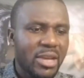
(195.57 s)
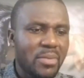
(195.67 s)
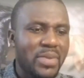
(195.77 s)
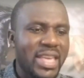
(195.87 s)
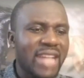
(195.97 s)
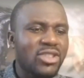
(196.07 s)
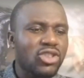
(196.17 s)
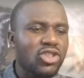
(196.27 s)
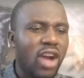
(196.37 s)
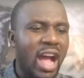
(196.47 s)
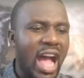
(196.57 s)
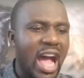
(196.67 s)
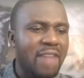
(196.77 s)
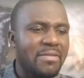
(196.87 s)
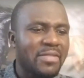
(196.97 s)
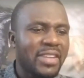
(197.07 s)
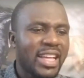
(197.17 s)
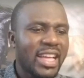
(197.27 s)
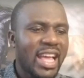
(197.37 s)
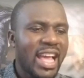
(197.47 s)
Biya does not have
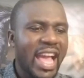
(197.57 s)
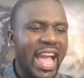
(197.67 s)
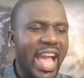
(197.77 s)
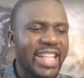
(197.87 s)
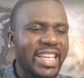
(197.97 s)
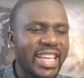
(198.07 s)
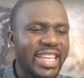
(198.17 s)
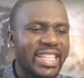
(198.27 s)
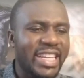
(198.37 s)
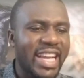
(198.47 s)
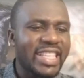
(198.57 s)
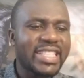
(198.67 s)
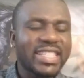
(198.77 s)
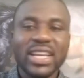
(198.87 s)
any interest